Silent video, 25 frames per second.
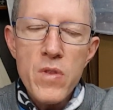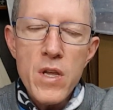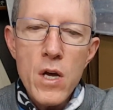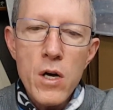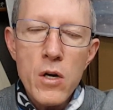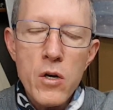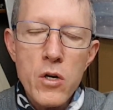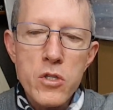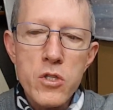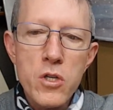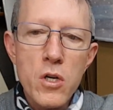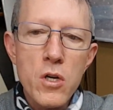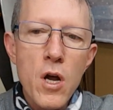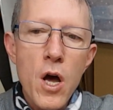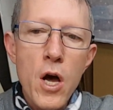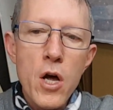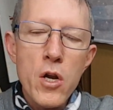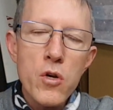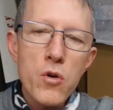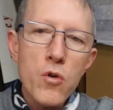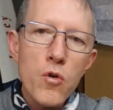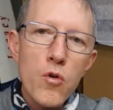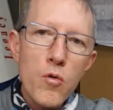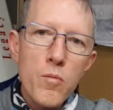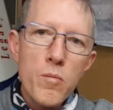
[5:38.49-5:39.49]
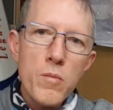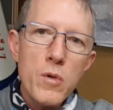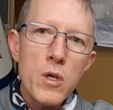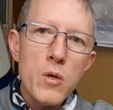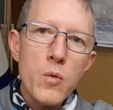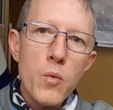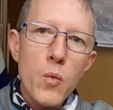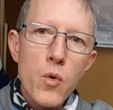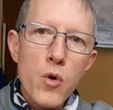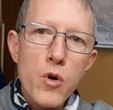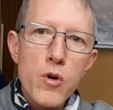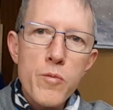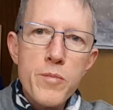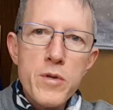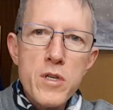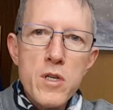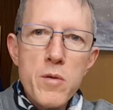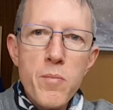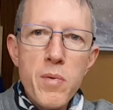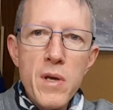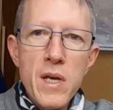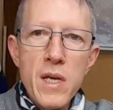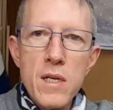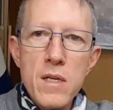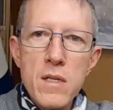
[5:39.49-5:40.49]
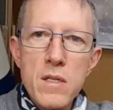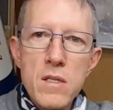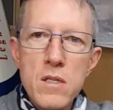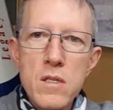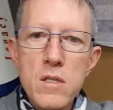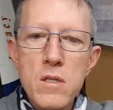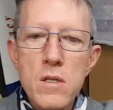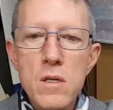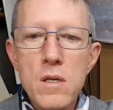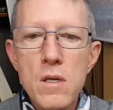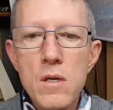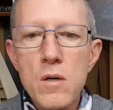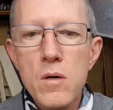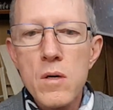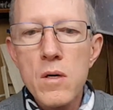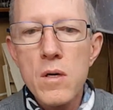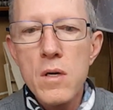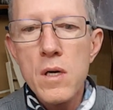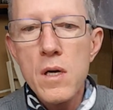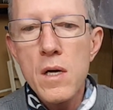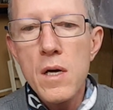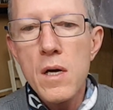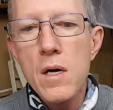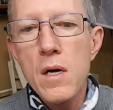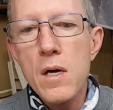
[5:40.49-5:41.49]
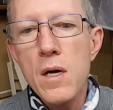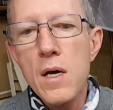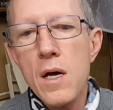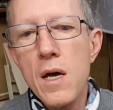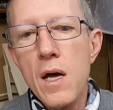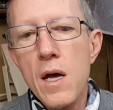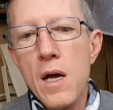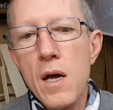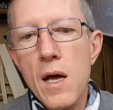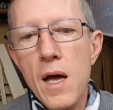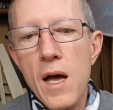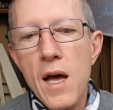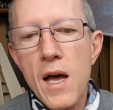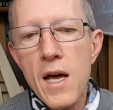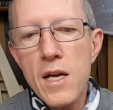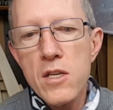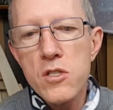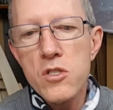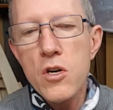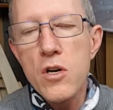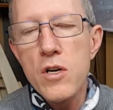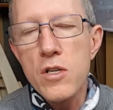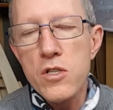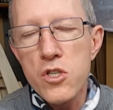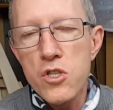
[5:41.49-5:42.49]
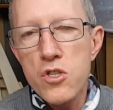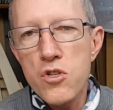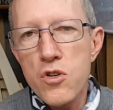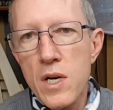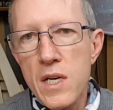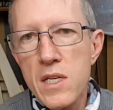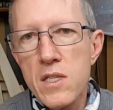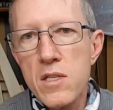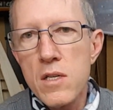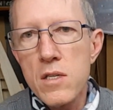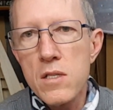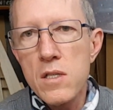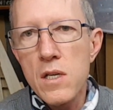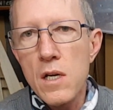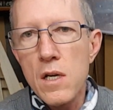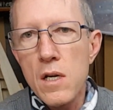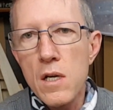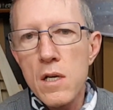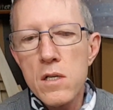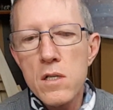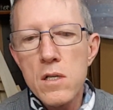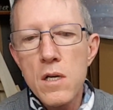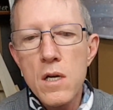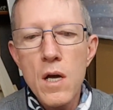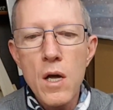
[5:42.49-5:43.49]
Because, you know, a normal warped piece has got stresses in it.